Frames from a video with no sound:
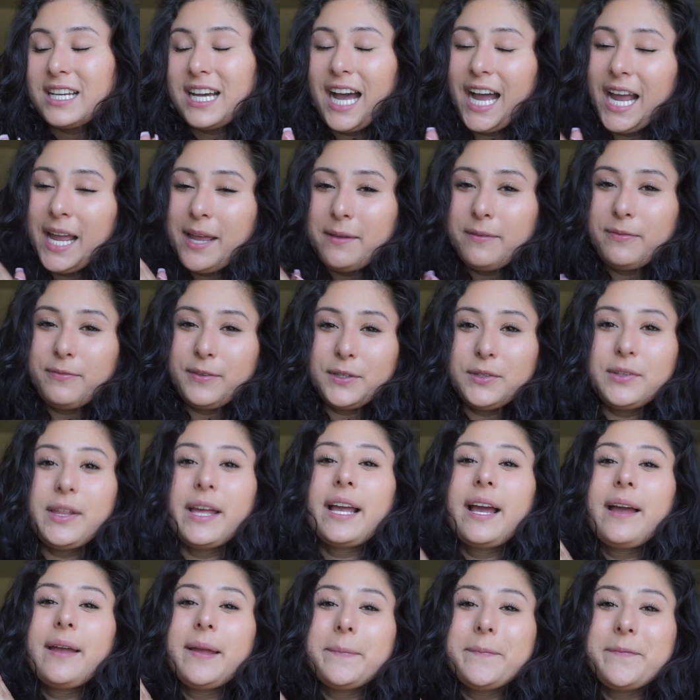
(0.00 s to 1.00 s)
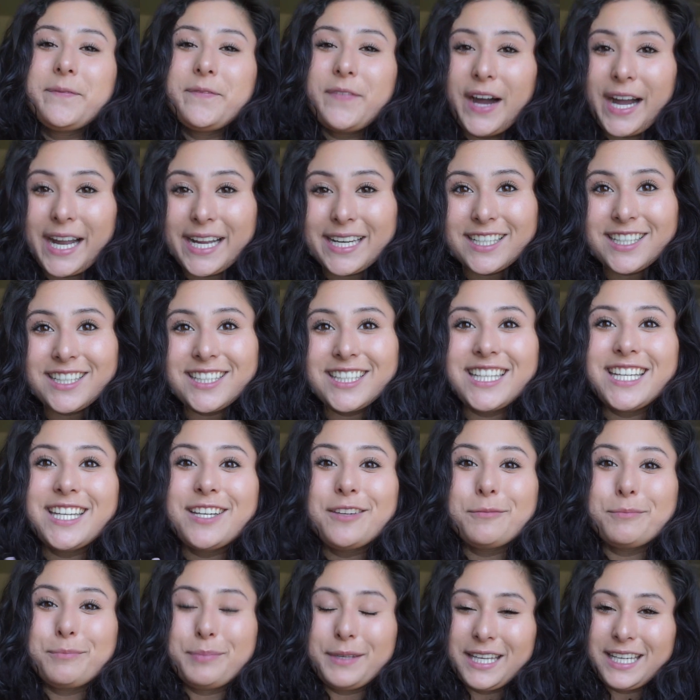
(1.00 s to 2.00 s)
I feel like I am finally
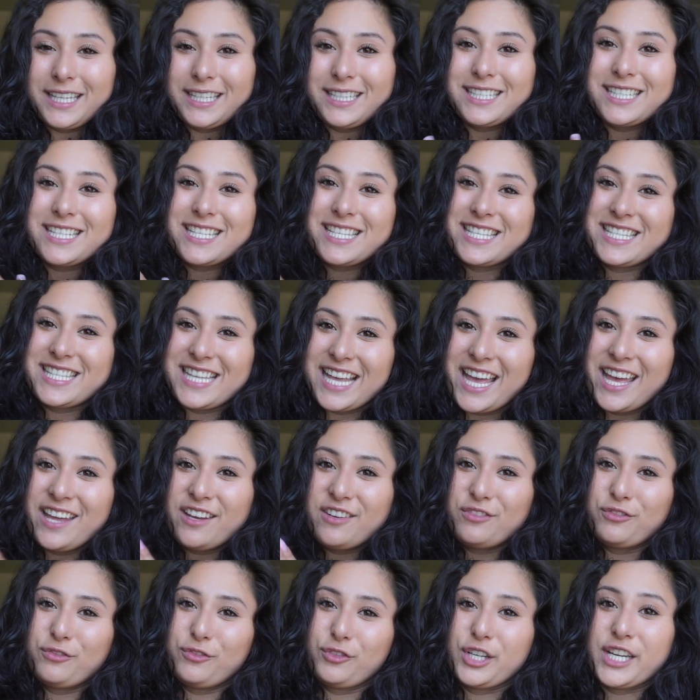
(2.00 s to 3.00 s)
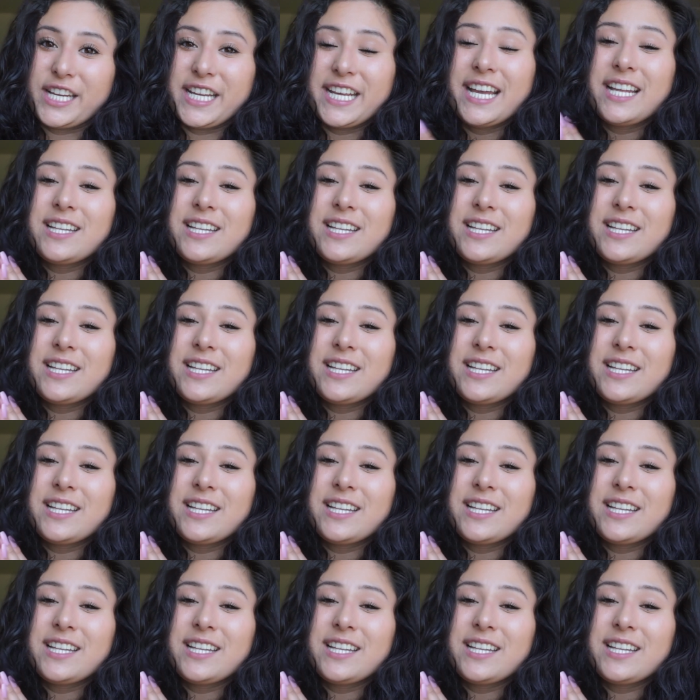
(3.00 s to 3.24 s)
being set free.